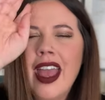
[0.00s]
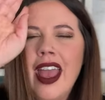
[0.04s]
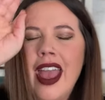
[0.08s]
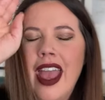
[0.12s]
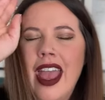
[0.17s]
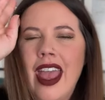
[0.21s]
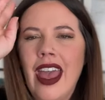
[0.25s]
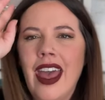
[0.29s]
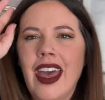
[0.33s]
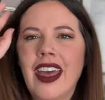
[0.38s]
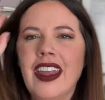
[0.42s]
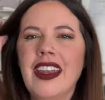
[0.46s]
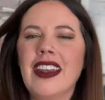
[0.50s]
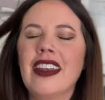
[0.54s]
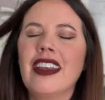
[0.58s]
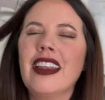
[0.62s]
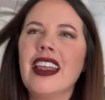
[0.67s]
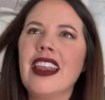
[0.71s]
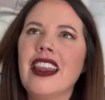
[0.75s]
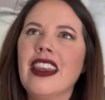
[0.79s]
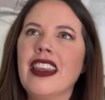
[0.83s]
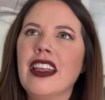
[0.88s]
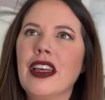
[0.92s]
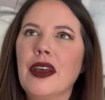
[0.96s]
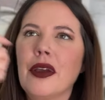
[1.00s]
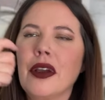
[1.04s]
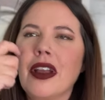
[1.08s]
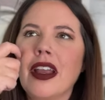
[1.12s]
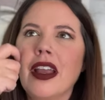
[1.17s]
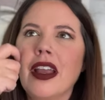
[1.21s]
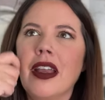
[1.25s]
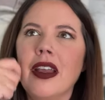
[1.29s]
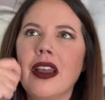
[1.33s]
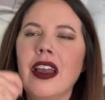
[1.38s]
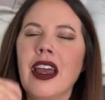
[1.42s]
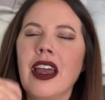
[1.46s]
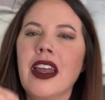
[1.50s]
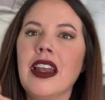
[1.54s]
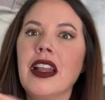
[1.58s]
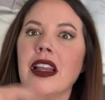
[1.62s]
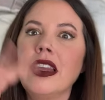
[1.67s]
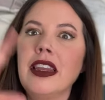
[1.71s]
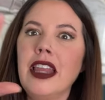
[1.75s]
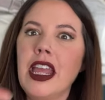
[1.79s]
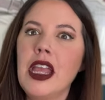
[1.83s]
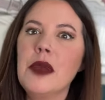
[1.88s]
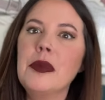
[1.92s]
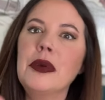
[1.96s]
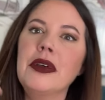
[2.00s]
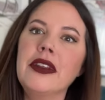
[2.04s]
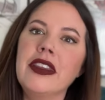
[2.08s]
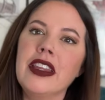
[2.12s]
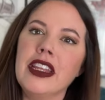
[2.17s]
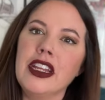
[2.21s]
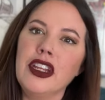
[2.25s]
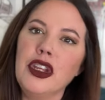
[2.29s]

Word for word: and the kind of label that